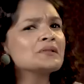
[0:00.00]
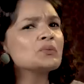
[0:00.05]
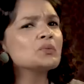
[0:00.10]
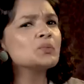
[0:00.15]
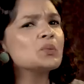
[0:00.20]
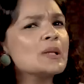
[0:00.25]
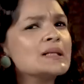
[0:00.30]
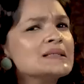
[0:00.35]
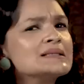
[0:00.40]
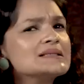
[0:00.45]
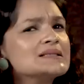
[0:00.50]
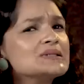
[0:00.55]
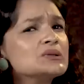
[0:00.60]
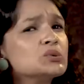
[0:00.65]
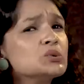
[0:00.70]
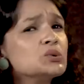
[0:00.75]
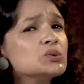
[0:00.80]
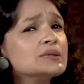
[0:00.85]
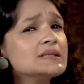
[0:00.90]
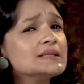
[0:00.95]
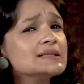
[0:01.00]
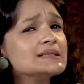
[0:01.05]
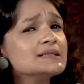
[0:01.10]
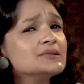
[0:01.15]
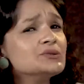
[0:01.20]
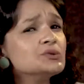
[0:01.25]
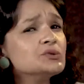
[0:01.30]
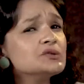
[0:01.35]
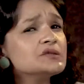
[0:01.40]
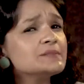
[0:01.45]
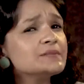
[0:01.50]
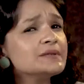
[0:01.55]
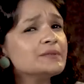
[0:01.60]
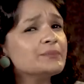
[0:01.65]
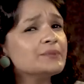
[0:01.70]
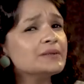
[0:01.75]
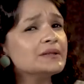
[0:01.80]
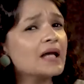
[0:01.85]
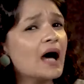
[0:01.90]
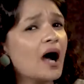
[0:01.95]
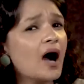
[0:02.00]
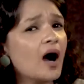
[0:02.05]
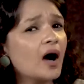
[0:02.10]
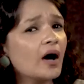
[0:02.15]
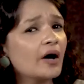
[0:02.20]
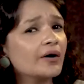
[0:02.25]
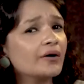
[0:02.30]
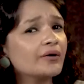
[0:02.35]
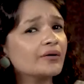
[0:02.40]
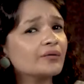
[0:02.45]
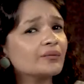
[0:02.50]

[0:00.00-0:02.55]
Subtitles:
Wonder who these news people are.